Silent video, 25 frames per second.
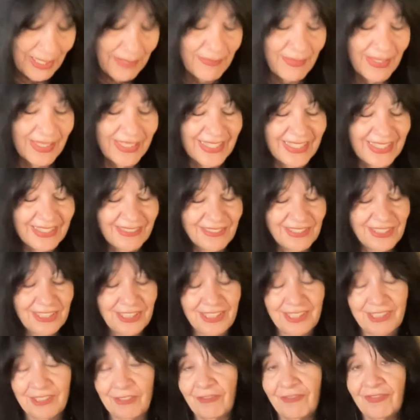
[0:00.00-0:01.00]
my mind,
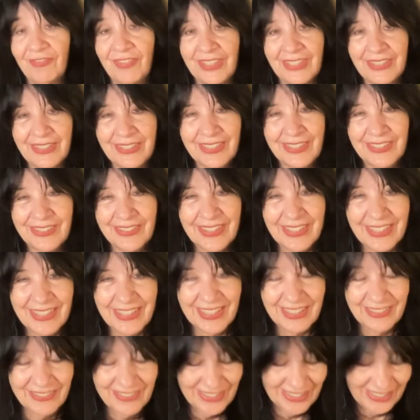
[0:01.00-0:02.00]
which is a failure in
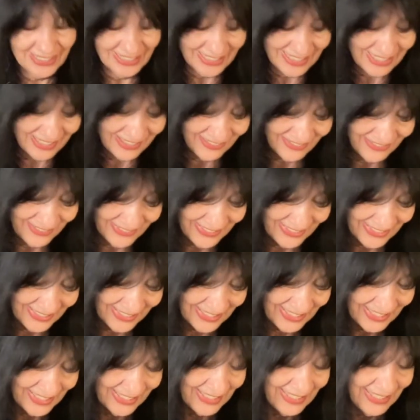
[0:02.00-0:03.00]
and of itself.
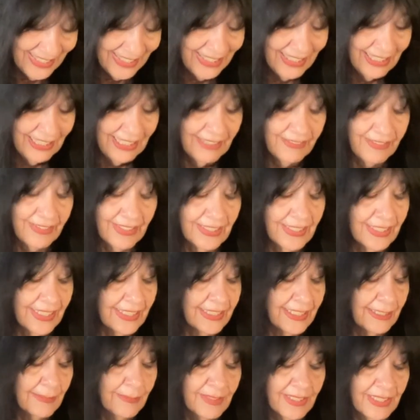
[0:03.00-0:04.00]
If I
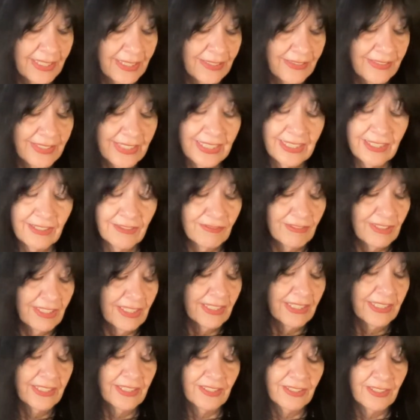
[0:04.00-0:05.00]
let them go, they can
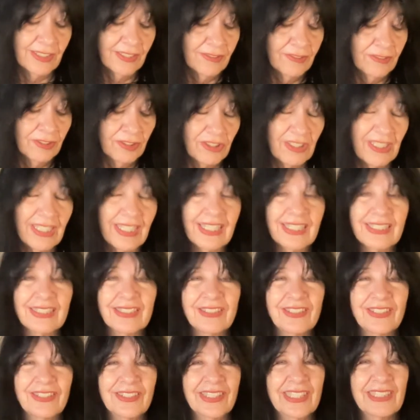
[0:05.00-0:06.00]
run on their own track
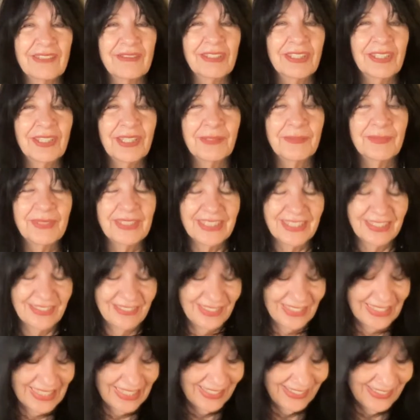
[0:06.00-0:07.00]
until they wear
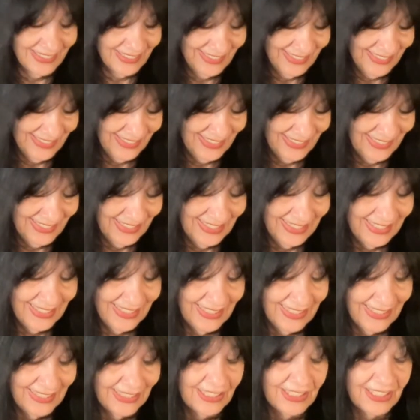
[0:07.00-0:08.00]
themselves out
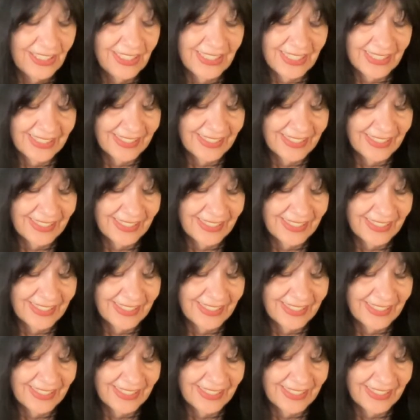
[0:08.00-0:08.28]
to